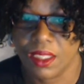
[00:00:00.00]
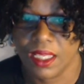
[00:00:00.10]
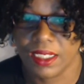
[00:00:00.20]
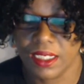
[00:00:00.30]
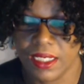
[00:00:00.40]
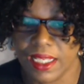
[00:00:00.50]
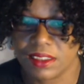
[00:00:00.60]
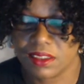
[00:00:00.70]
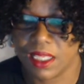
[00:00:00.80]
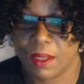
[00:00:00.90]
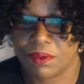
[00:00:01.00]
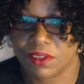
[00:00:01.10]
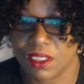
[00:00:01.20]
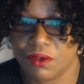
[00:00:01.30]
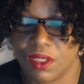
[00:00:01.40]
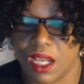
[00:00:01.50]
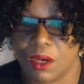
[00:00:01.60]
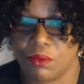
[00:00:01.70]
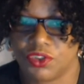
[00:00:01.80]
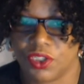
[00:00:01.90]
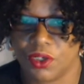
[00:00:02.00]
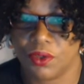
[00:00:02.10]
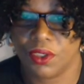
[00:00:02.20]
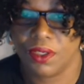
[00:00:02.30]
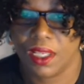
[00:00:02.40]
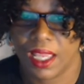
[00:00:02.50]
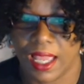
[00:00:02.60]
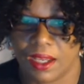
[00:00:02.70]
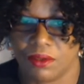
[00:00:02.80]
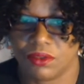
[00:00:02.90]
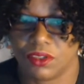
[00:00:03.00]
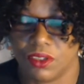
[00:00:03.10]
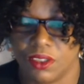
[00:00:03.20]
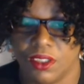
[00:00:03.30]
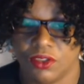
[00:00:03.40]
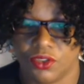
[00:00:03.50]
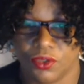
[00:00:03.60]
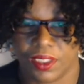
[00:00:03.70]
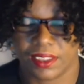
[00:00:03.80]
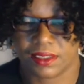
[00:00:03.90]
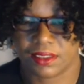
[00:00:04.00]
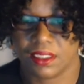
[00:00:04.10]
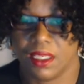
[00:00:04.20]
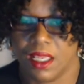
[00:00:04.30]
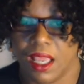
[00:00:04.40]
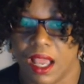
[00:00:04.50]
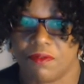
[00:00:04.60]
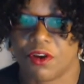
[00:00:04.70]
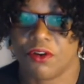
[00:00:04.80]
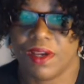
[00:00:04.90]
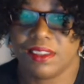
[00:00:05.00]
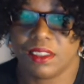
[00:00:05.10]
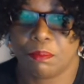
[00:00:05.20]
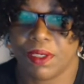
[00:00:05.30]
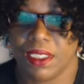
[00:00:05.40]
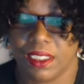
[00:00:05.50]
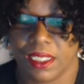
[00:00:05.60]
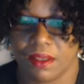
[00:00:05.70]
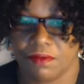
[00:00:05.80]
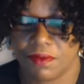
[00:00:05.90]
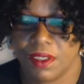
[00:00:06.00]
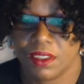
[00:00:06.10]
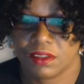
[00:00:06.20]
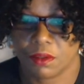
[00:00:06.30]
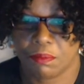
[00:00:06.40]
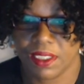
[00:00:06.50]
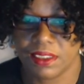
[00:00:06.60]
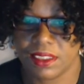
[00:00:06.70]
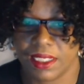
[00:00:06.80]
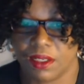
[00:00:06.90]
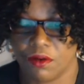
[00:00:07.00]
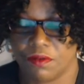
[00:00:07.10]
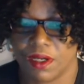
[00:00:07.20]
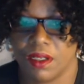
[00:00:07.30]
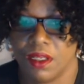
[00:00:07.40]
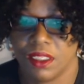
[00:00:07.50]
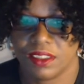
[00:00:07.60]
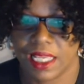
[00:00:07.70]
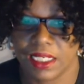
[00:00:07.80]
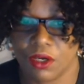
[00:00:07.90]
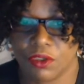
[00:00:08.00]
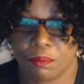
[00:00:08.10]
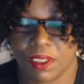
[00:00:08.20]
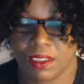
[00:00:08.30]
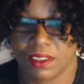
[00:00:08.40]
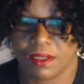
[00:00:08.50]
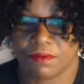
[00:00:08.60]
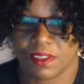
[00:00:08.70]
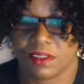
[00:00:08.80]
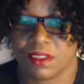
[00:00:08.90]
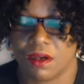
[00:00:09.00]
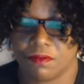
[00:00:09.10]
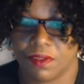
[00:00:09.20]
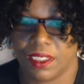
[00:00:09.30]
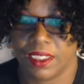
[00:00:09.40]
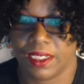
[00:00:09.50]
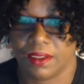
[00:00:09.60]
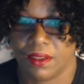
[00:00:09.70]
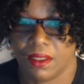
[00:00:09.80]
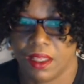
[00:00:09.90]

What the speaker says: In the next episode, I will show you how to do this. I've created a PDF, so please head over, download the PDF and start filling in.